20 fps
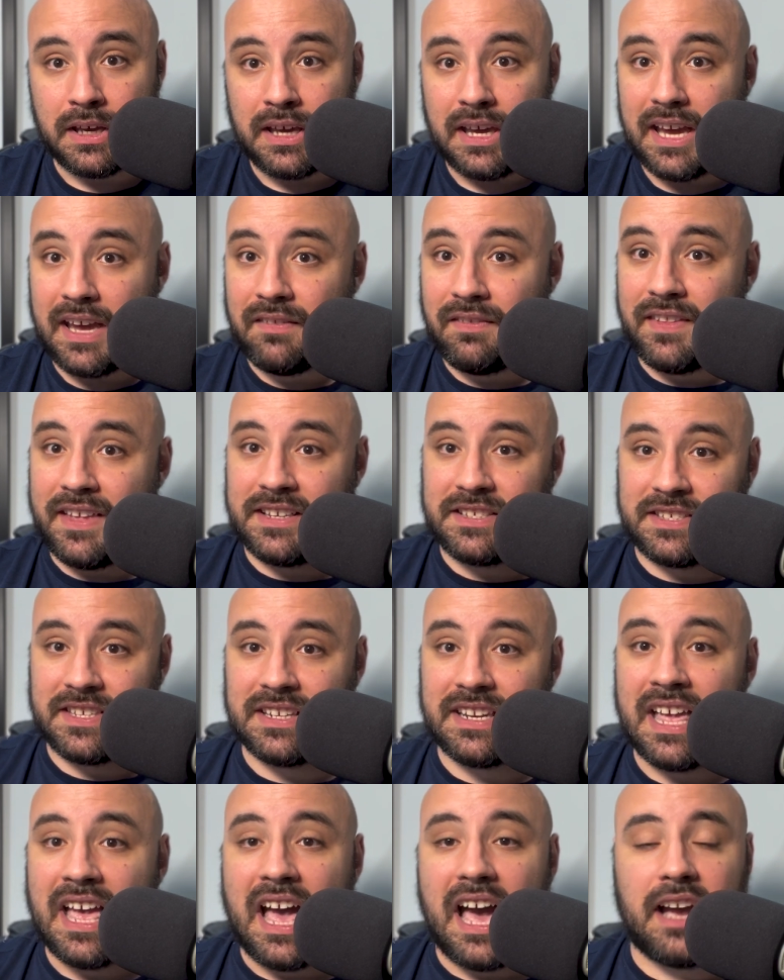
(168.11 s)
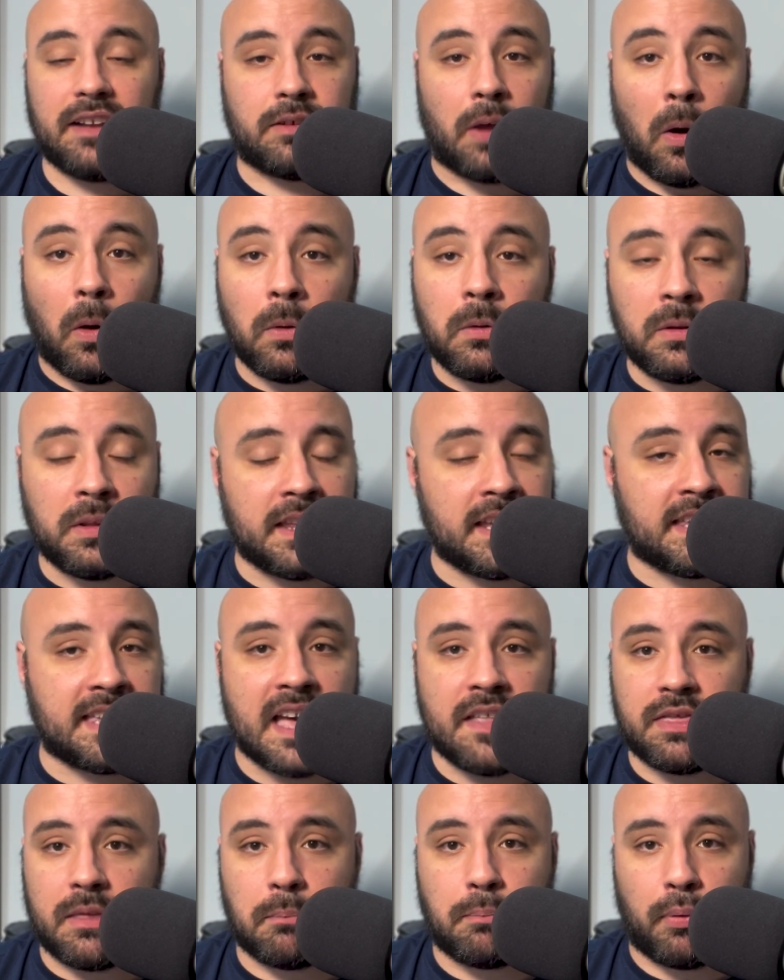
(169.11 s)
And listen, I totally
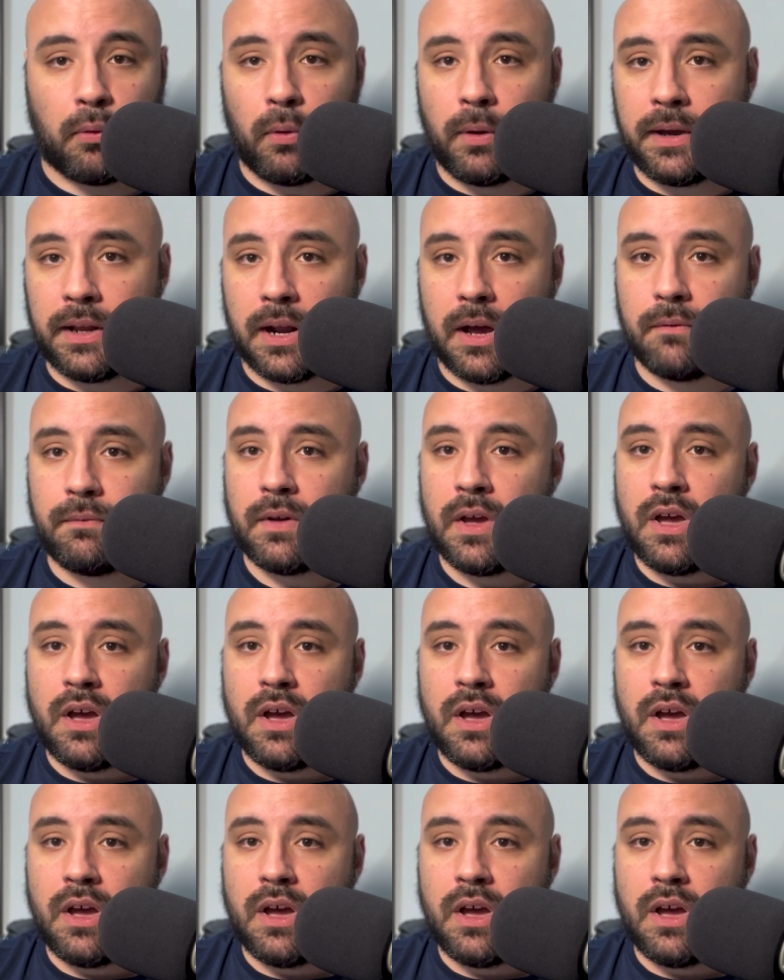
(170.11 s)
get the point of